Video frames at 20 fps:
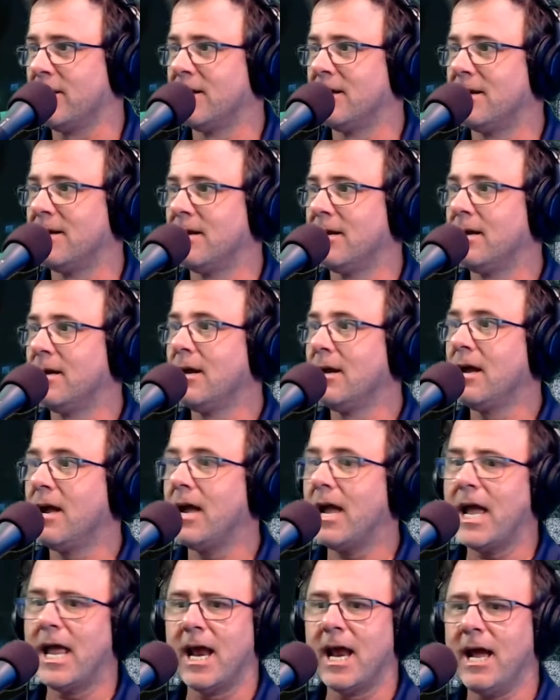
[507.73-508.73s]

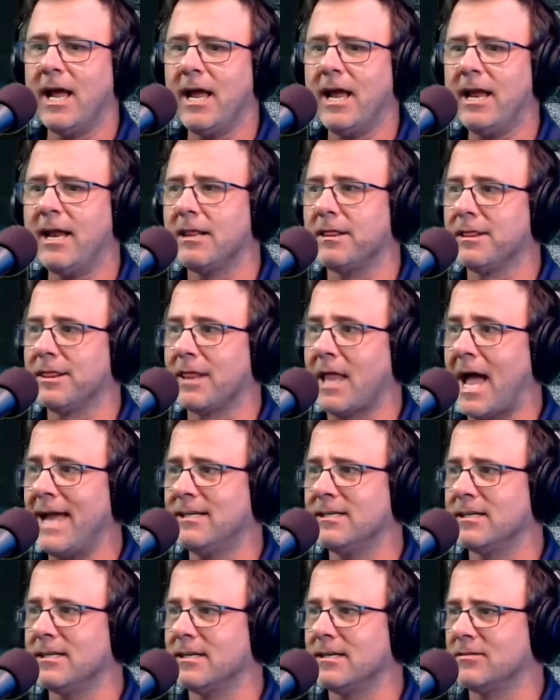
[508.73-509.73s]
And I
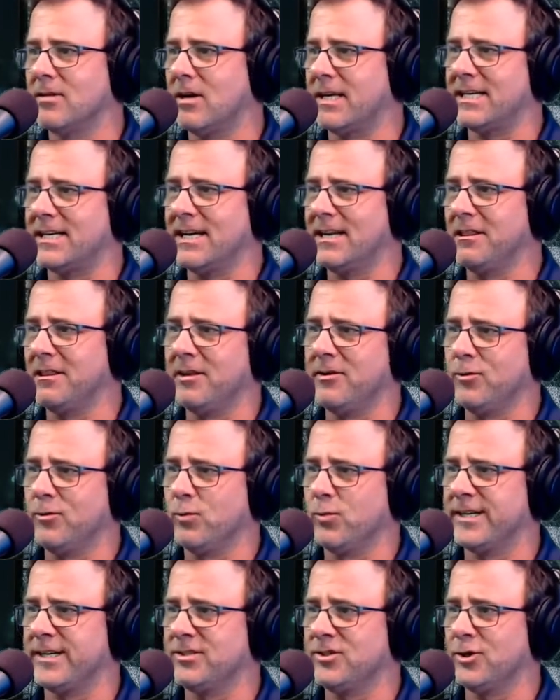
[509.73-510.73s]
liked it because I did a little
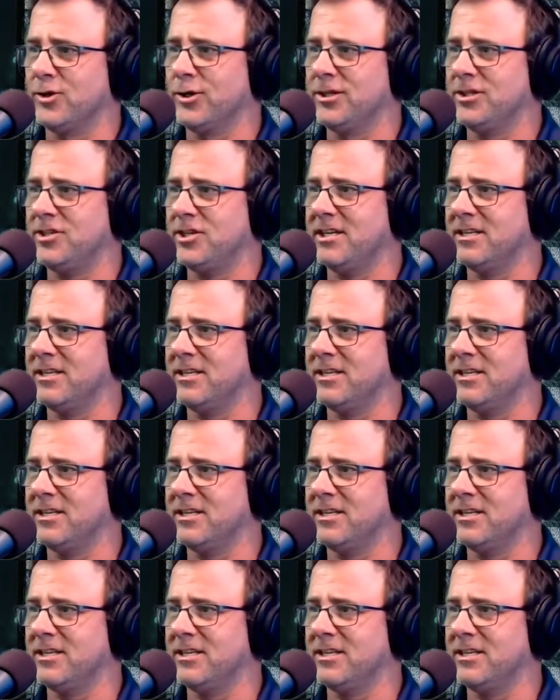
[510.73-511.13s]
research.